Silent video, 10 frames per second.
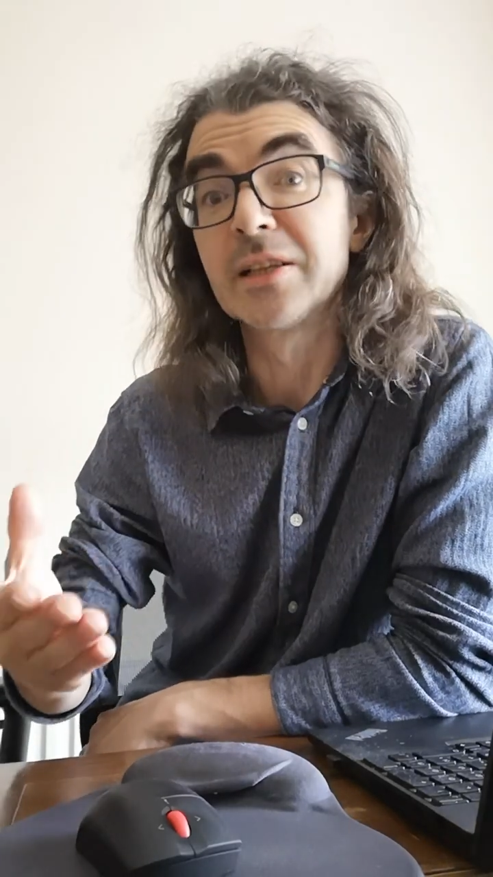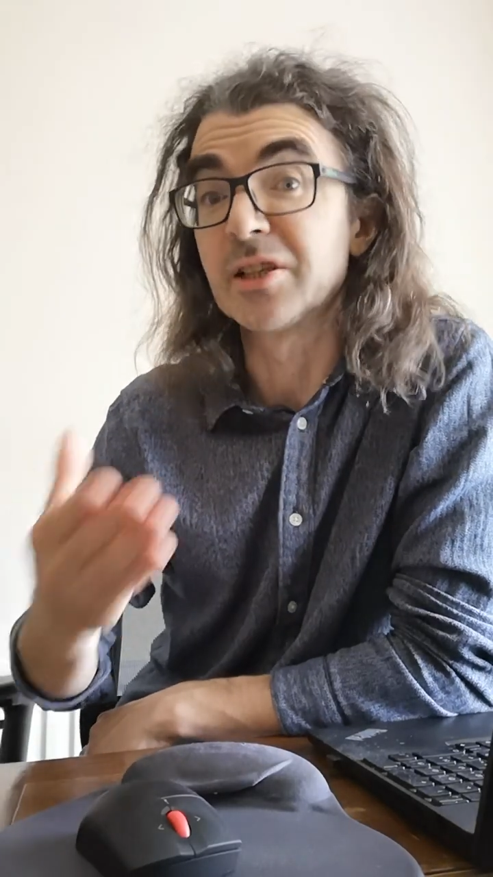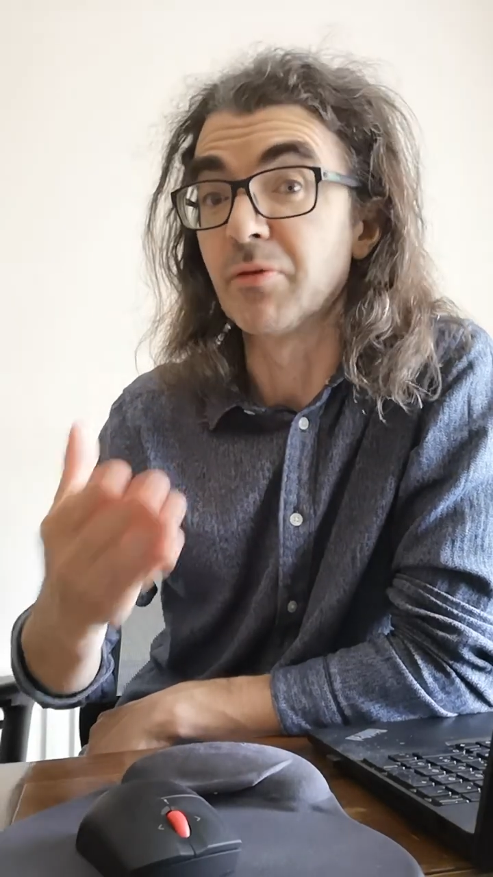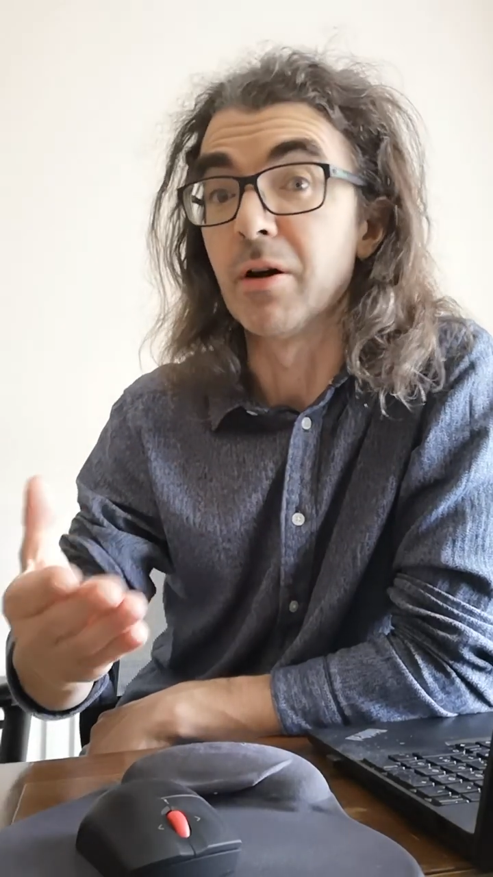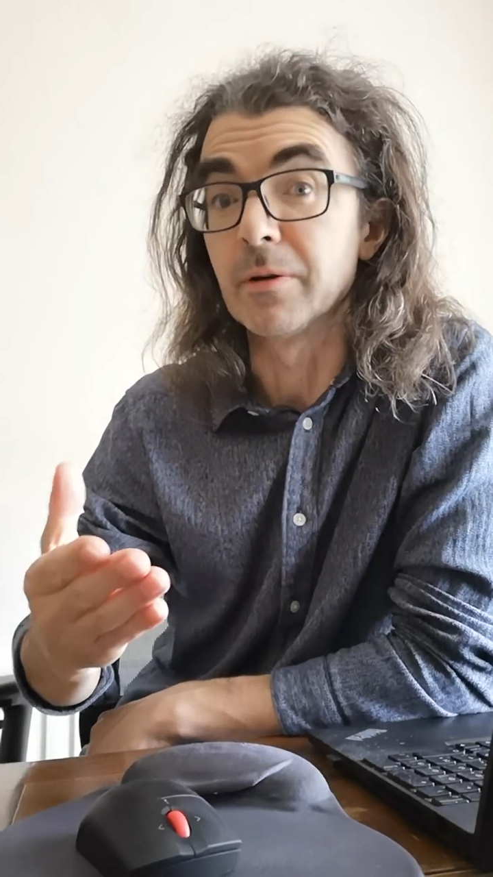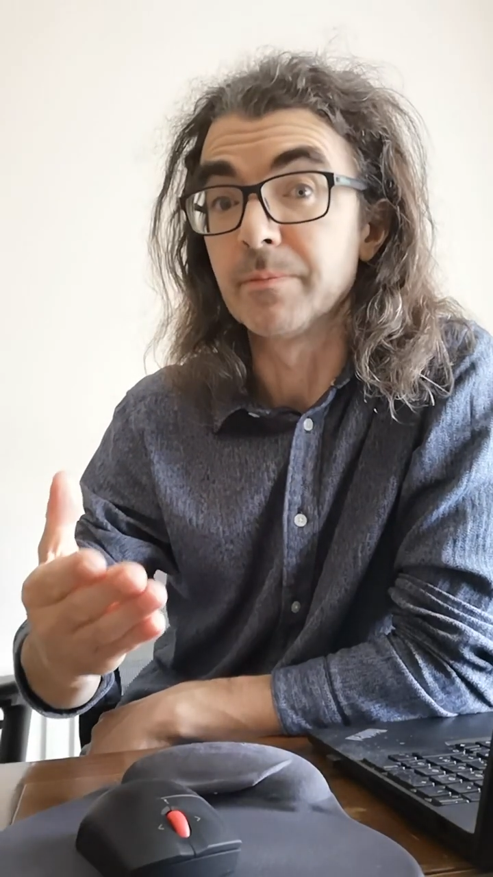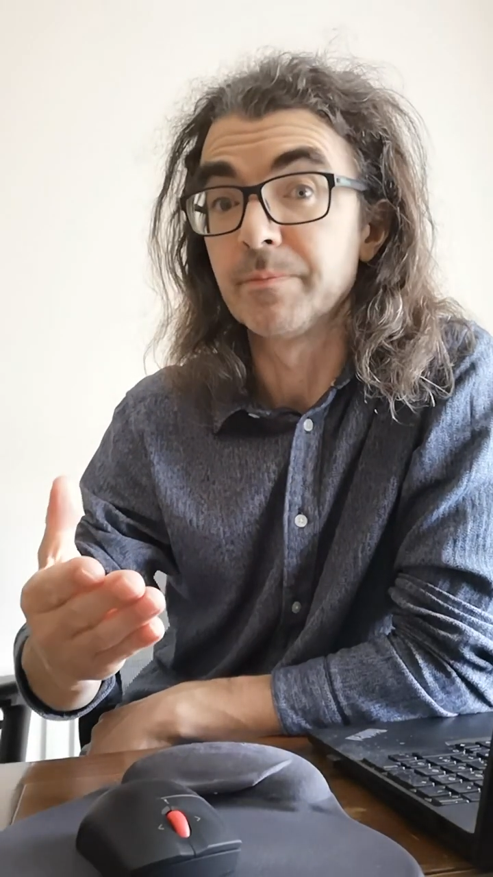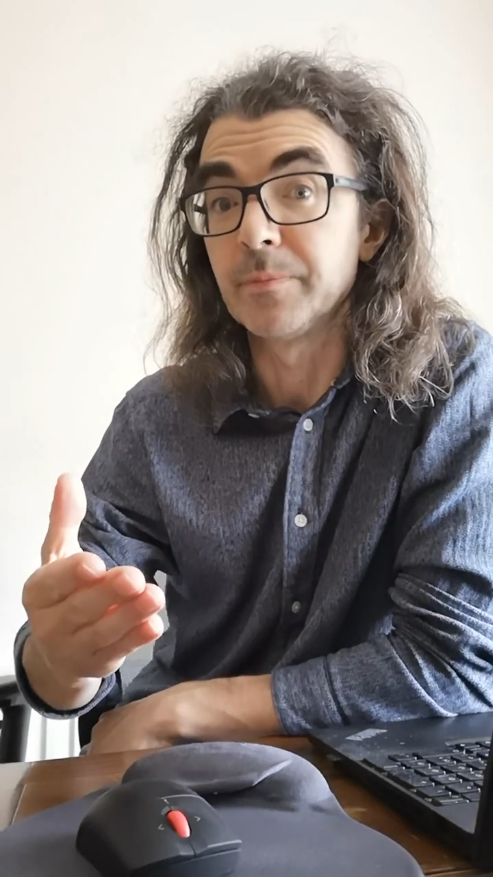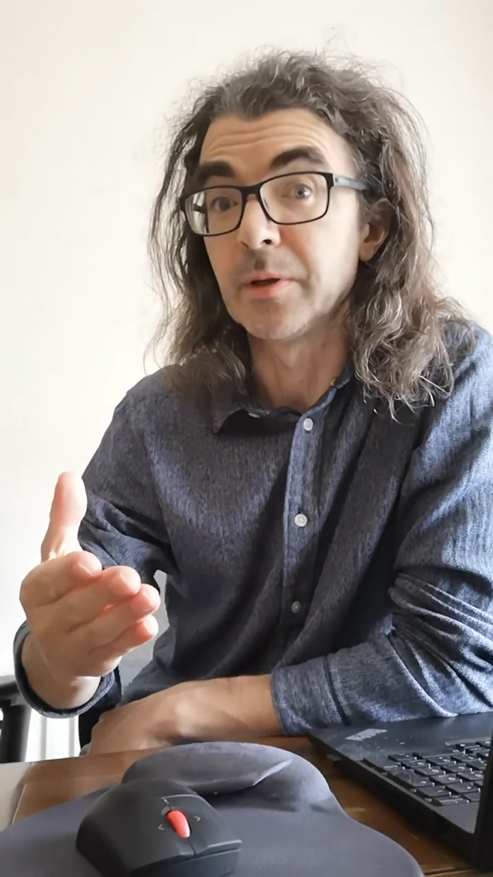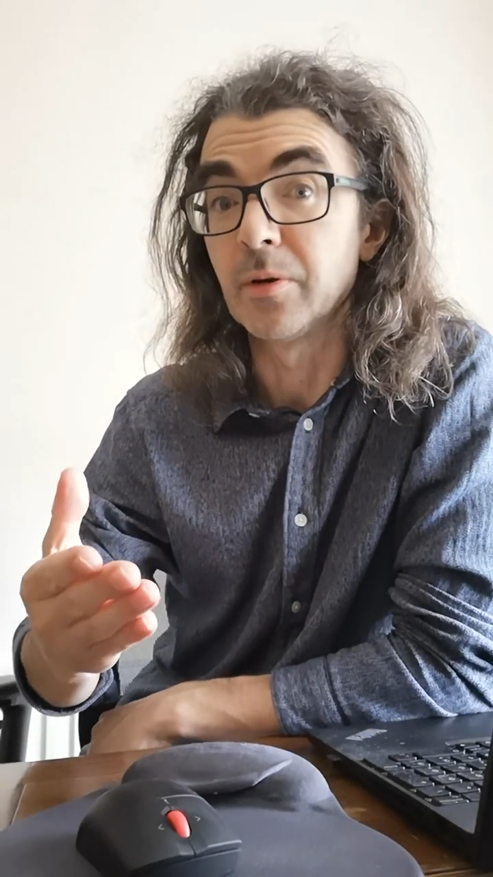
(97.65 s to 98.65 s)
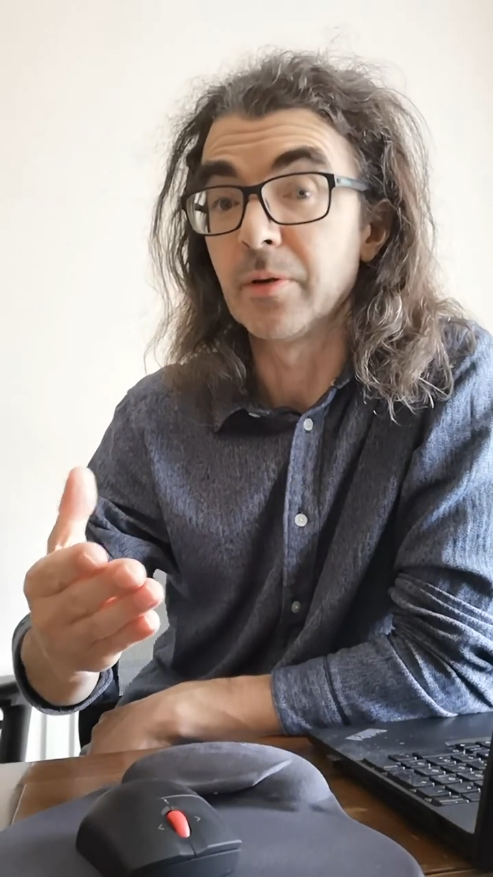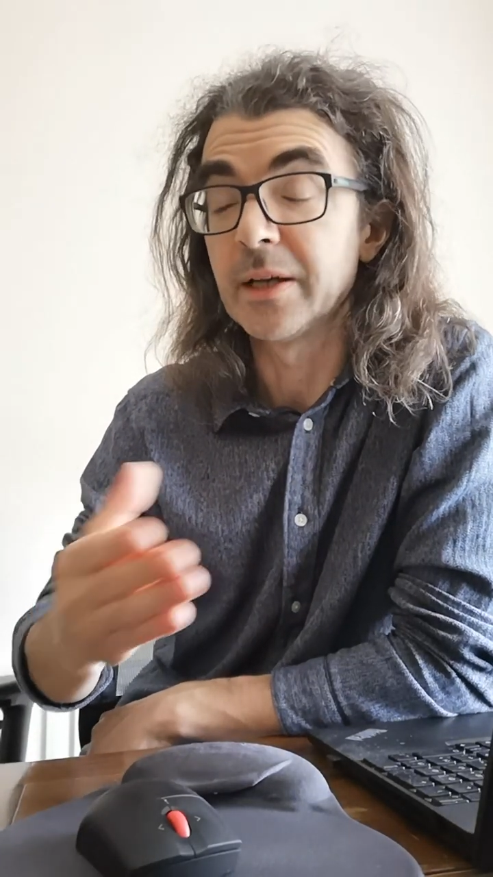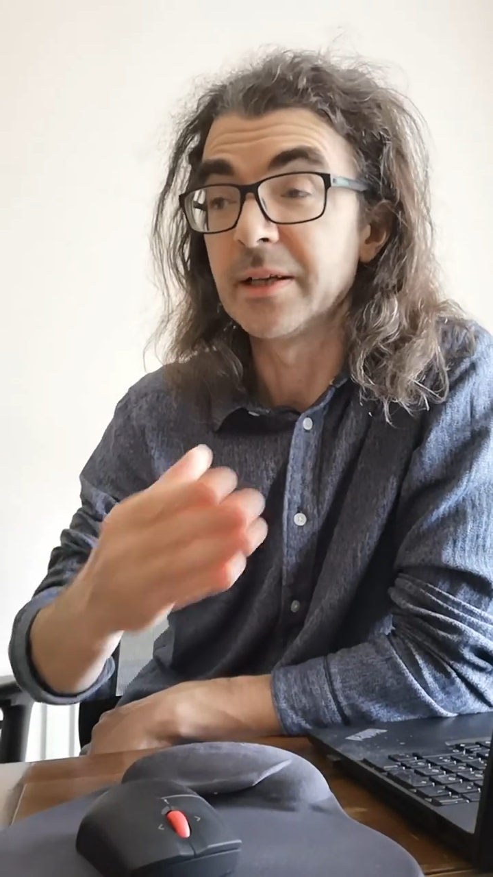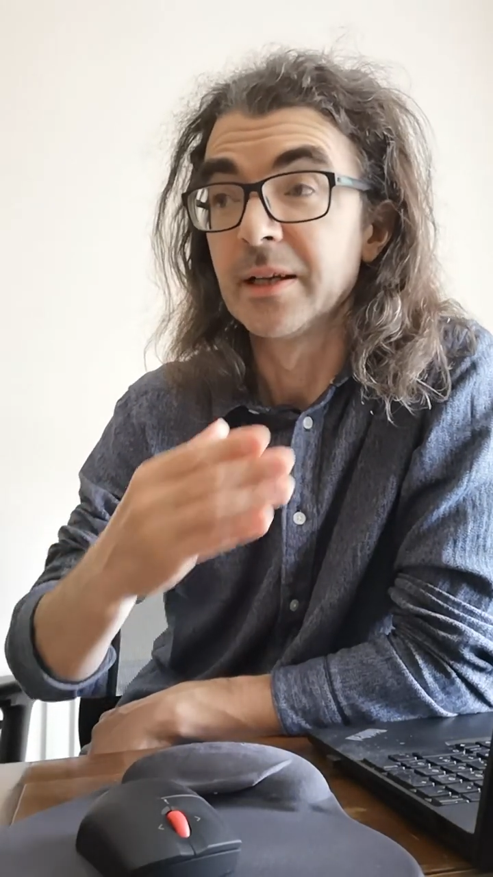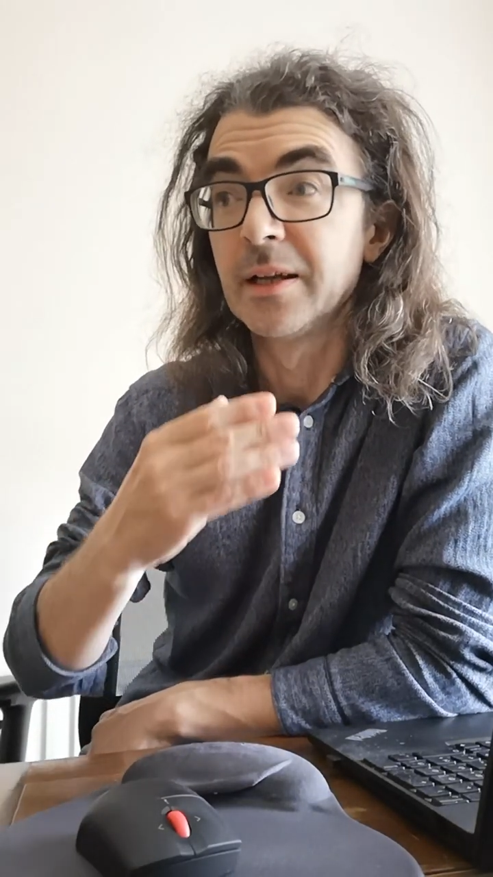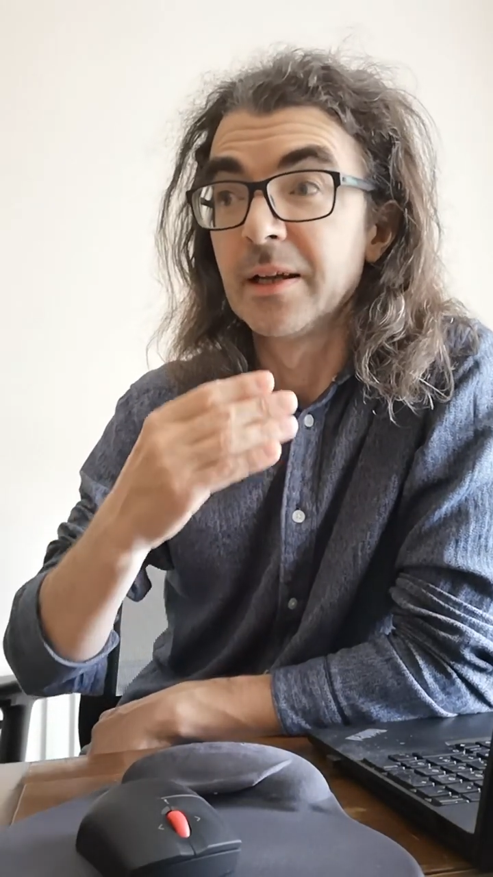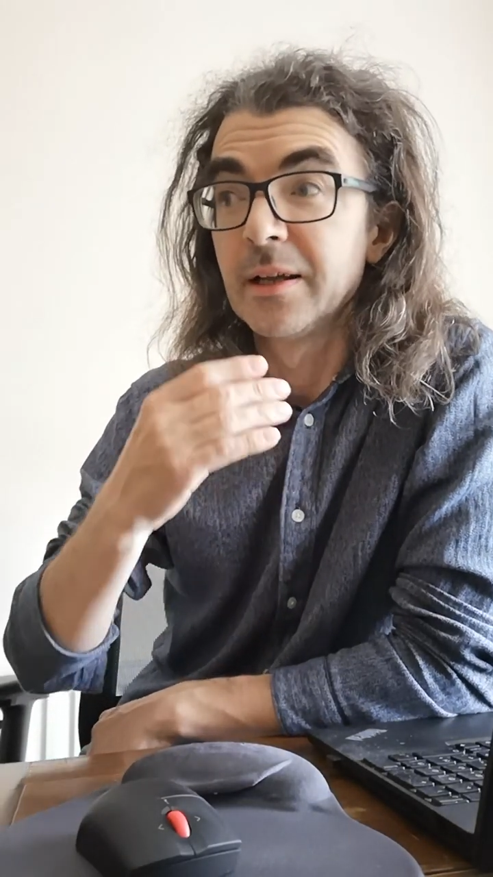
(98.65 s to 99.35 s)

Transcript: this is wrong, you know. And